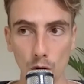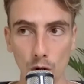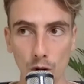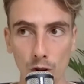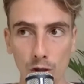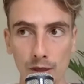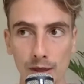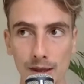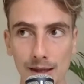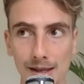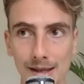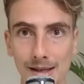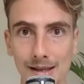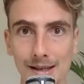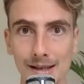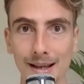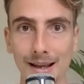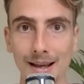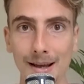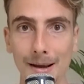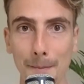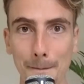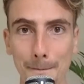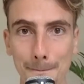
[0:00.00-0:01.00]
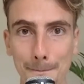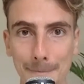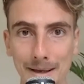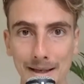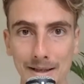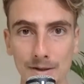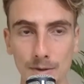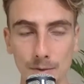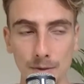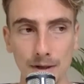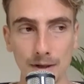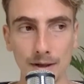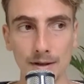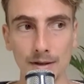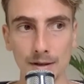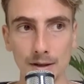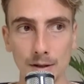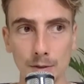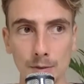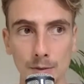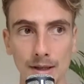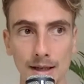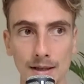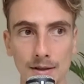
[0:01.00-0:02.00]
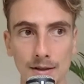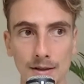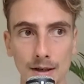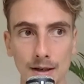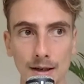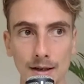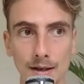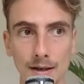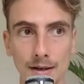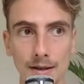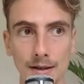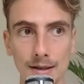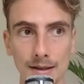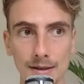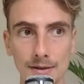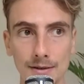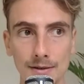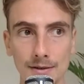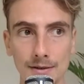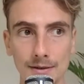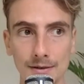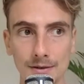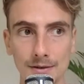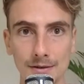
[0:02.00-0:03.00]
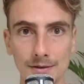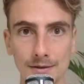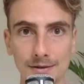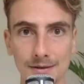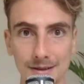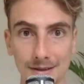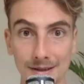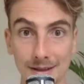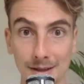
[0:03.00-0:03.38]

the best way to deal with that tiger is to